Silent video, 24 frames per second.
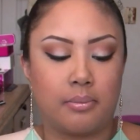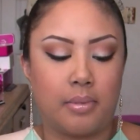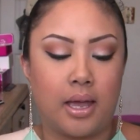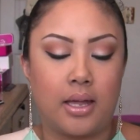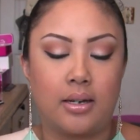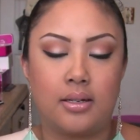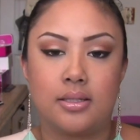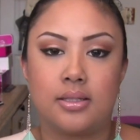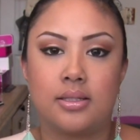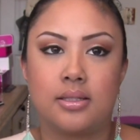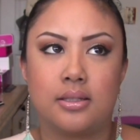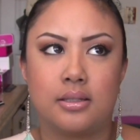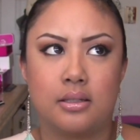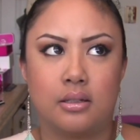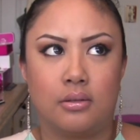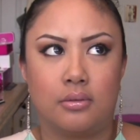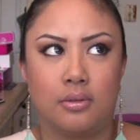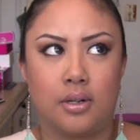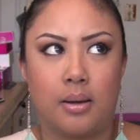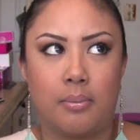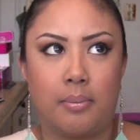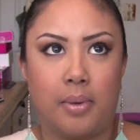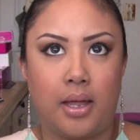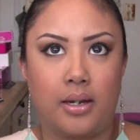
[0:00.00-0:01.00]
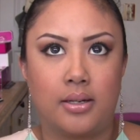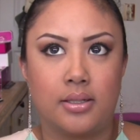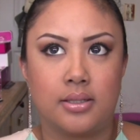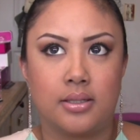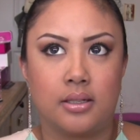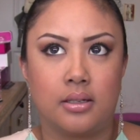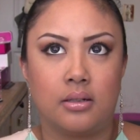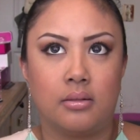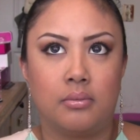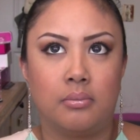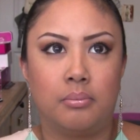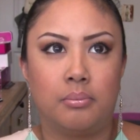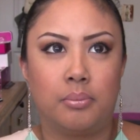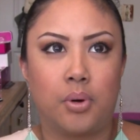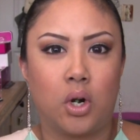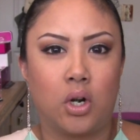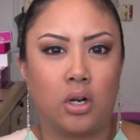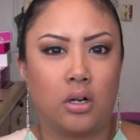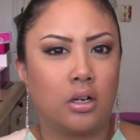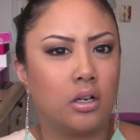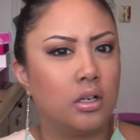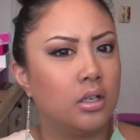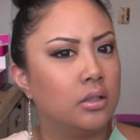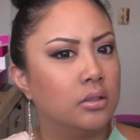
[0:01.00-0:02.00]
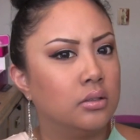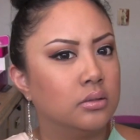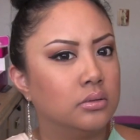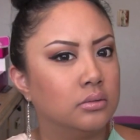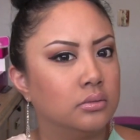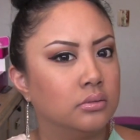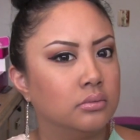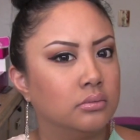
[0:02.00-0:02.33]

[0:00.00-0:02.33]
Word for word: Madison, no, not Madison, Parker.